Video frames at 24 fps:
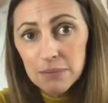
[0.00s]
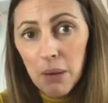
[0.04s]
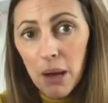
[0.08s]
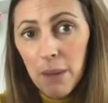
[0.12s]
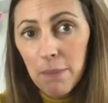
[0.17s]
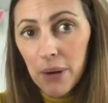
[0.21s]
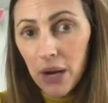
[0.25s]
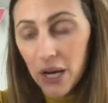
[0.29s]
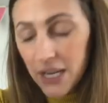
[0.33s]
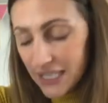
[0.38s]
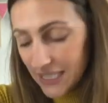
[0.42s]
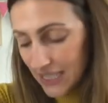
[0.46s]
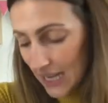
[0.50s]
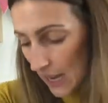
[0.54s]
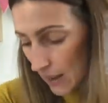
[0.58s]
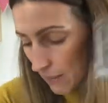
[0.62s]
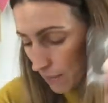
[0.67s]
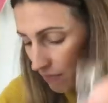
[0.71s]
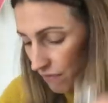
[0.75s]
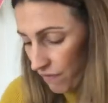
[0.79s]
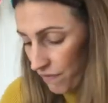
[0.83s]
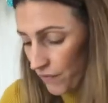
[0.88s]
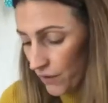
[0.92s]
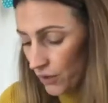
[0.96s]
my blind
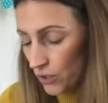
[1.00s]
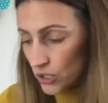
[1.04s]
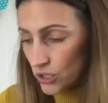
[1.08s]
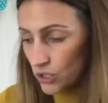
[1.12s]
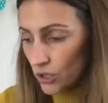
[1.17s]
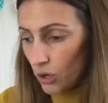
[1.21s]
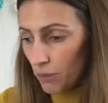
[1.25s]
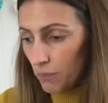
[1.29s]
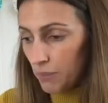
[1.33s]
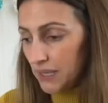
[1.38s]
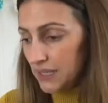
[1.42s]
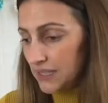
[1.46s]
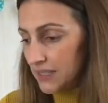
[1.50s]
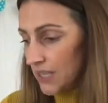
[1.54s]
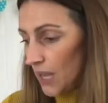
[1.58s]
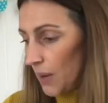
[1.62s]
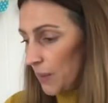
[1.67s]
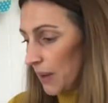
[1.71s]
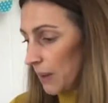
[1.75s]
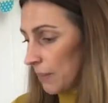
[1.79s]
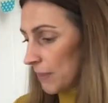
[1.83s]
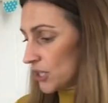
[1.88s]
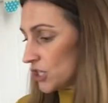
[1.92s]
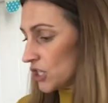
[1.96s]
hem foot on my
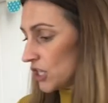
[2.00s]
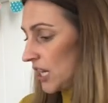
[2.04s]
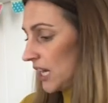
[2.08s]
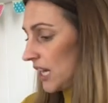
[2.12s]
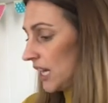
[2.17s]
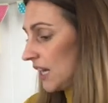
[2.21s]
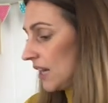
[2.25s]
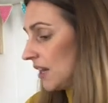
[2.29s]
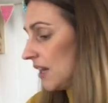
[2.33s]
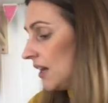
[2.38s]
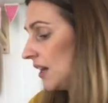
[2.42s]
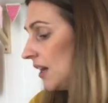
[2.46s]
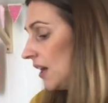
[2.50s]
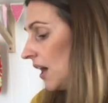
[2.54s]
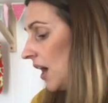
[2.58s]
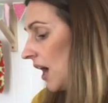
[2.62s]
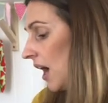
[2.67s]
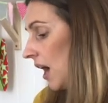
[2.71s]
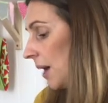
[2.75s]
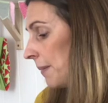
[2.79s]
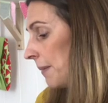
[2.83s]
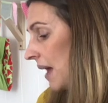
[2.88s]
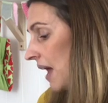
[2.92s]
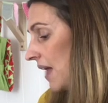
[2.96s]
sewing machine.
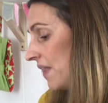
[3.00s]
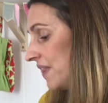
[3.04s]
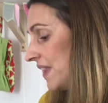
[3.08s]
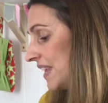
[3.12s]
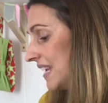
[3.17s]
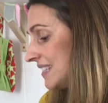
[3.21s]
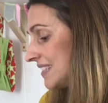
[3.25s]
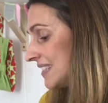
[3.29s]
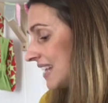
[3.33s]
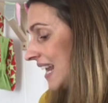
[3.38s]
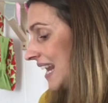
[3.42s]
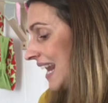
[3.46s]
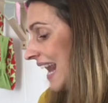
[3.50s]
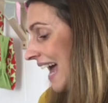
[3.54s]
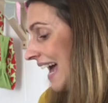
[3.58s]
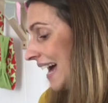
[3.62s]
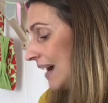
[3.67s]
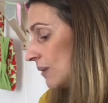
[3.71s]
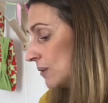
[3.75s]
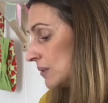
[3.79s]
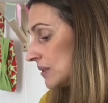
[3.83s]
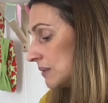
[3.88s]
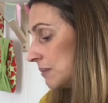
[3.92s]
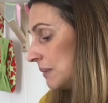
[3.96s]
And this
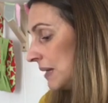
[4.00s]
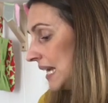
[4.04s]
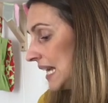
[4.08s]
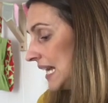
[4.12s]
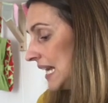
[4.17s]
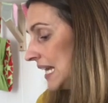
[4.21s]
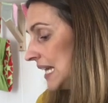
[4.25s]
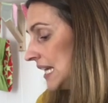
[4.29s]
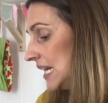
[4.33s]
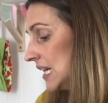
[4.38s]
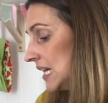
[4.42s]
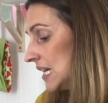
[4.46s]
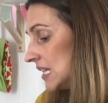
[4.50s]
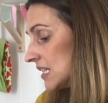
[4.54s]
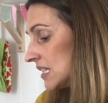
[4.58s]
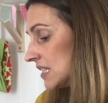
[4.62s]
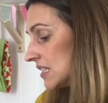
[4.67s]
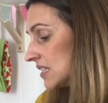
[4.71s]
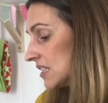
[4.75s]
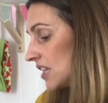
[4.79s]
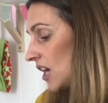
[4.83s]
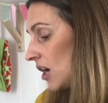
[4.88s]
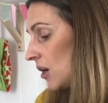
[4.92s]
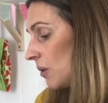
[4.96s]
allows me to
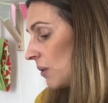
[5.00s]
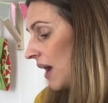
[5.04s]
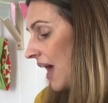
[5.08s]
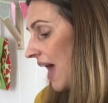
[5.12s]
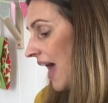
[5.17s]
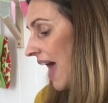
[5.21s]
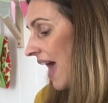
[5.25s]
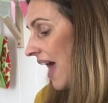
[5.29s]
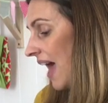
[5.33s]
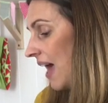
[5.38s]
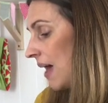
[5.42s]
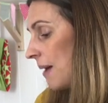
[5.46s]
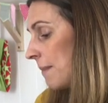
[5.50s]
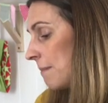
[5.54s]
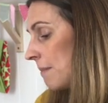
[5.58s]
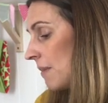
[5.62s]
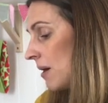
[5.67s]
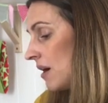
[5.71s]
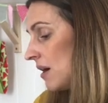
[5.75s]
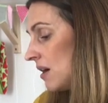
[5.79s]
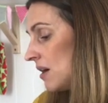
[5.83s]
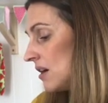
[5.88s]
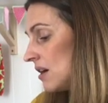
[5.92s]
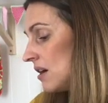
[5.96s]
sew a hem
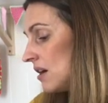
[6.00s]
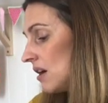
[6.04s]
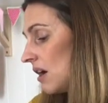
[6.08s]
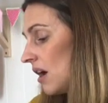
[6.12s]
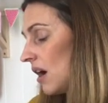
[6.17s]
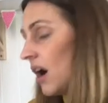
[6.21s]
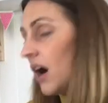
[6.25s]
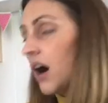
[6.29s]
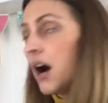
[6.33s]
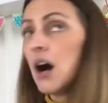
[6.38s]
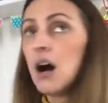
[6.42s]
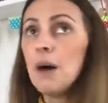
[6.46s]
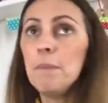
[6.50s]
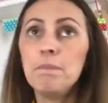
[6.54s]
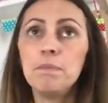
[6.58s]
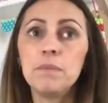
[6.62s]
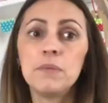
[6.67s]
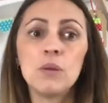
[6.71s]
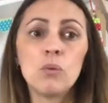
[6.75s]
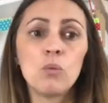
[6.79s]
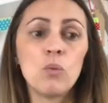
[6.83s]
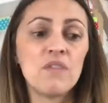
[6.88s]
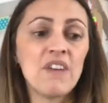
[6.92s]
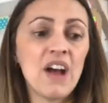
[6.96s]

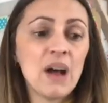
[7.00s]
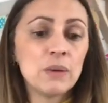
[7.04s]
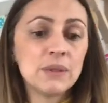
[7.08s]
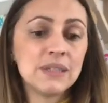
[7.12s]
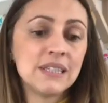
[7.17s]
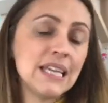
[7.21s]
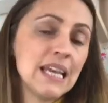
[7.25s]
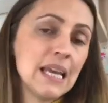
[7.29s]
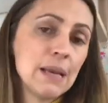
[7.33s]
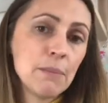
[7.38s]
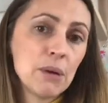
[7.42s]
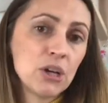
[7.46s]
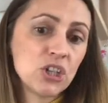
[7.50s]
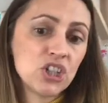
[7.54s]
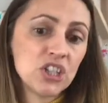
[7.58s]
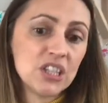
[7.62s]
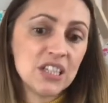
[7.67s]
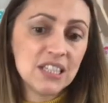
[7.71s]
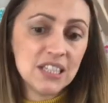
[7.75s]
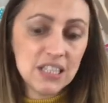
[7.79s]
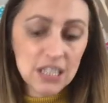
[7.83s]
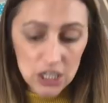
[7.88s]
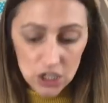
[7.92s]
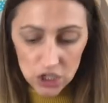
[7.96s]
without seeing much of the
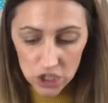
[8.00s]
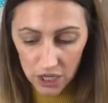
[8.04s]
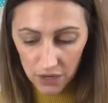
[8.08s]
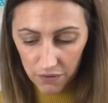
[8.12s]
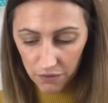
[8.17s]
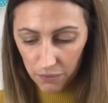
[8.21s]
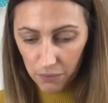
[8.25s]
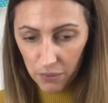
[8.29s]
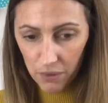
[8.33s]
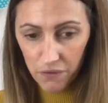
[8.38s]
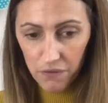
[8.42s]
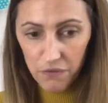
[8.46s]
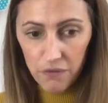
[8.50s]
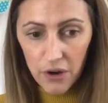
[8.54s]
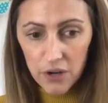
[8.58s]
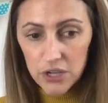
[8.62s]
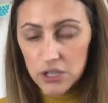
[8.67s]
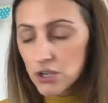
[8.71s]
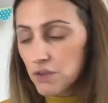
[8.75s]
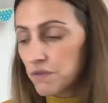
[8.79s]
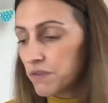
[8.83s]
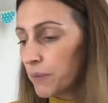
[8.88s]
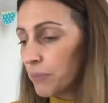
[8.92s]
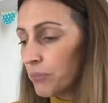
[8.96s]
stitching from the
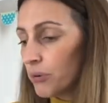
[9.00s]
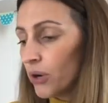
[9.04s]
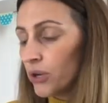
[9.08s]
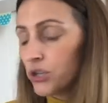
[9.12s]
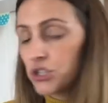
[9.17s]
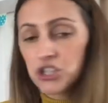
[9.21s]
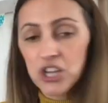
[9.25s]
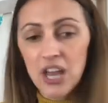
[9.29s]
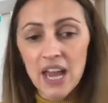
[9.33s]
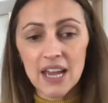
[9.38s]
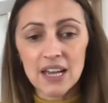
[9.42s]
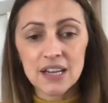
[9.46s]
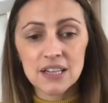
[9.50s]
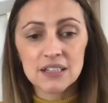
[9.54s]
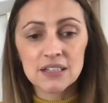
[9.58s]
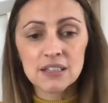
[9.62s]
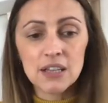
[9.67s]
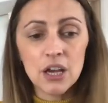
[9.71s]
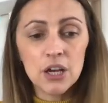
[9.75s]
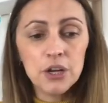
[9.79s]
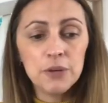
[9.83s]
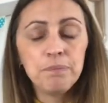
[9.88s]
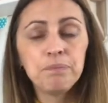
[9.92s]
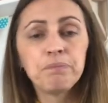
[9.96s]
front of the project.
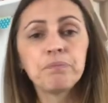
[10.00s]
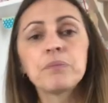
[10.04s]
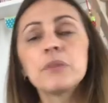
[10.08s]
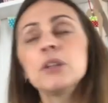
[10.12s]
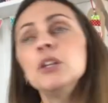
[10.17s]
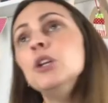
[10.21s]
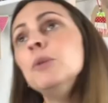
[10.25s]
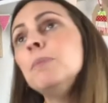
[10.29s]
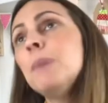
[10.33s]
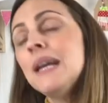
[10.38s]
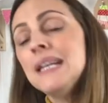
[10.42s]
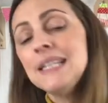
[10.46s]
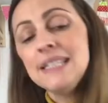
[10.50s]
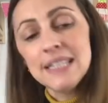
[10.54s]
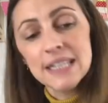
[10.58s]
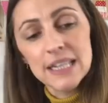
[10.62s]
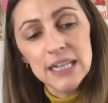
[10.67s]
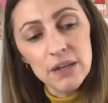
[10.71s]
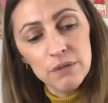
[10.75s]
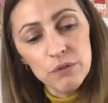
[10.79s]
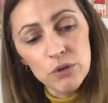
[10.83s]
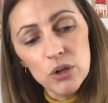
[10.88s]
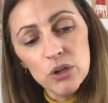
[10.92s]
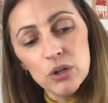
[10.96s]
So you
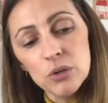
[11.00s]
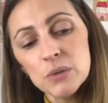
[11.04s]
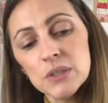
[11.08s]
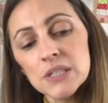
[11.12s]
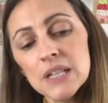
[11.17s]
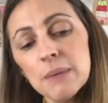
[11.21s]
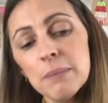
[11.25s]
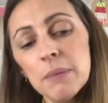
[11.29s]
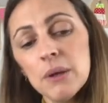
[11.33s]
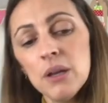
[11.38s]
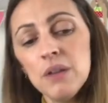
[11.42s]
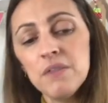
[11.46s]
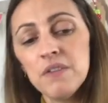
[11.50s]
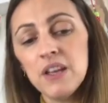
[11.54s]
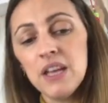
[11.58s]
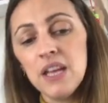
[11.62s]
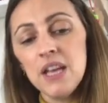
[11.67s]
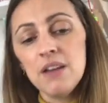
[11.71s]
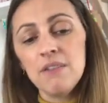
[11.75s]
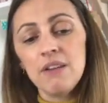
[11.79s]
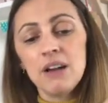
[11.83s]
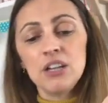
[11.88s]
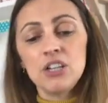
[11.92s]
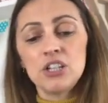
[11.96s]
basically, I've got a little demo over
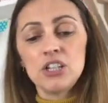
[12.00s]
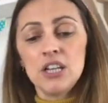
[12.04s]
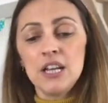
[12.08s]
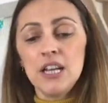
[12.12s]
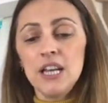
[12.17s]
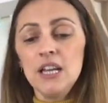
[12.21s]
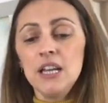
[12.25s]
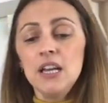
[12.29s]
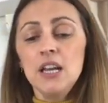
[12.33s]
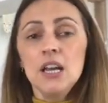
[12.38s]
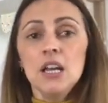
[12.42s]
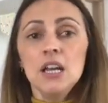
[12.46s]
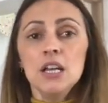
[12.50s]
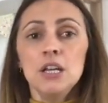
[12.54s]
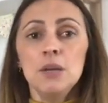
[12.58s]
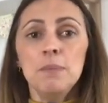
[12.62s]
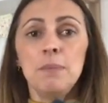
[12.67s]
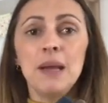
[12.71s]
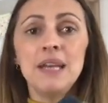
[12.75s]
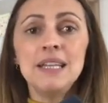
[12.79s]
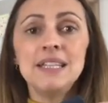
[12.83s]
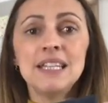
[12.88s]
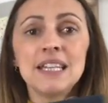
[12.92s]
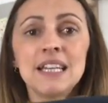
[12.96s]
here actually, you
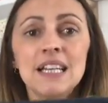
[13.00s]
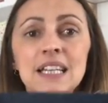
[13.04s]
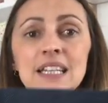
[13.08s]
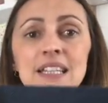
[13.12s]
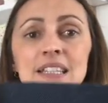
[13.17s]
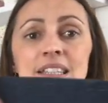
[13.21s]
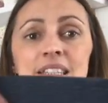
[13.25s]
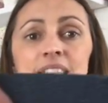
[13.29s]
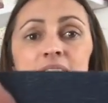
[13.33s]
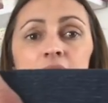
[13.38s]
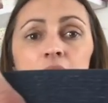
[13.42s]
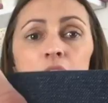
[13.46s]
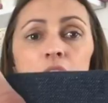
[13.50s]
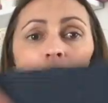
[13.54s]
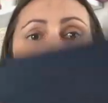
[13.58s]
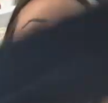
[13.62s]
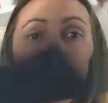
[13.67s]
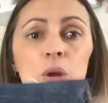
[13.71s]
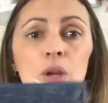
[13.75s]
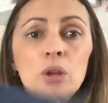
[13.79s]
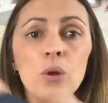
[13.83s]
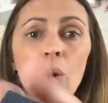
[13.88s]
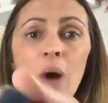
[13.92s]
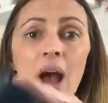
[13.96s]
basically sew
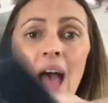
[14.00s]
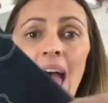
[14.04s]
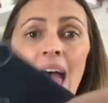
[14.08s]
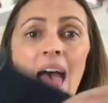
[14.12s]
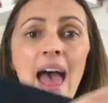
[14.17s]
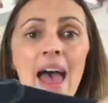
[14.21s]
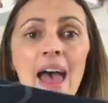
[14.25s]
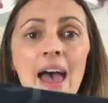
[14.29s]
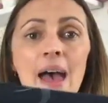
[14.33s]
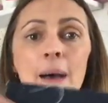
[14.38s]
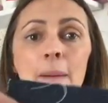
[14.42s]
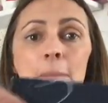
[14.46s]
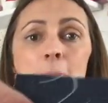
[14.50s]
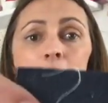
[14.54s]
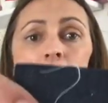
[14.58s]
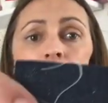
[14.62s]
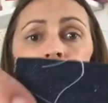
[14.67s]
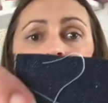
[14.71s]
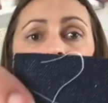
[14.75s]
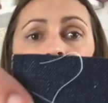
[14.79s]
your hem